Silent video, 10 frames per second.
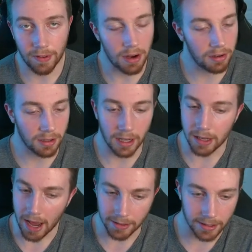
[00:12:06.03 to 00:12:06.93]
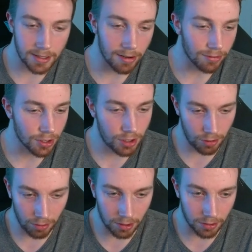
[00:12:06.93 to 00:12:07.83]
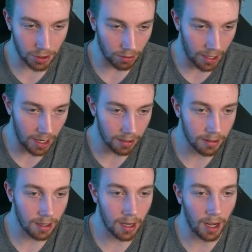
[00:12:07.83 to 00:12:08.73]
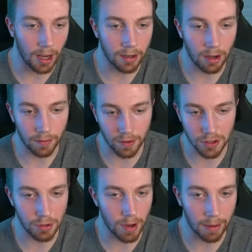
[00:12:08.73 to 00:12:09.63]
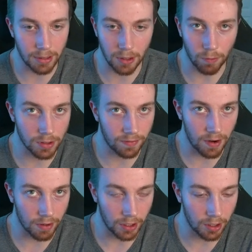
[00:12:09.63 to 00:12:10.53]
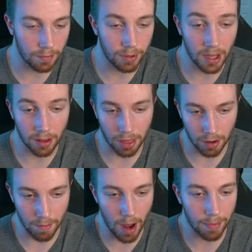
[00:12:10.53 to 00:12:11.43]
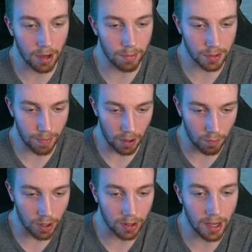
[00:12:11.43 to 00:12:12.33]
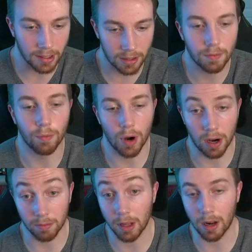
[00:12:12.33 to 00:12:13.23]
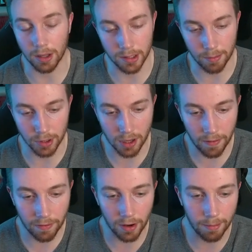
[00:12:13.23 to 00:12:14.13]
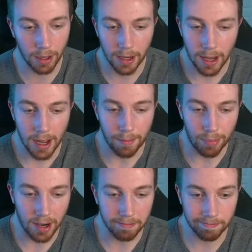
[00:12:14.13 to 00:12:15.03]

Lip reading: And as I said, it was just too little too late. And on the first 2 maps, he wasn't very good. But then the 3rd map, he had a much better one, and that's where a lot of these numbers come from. But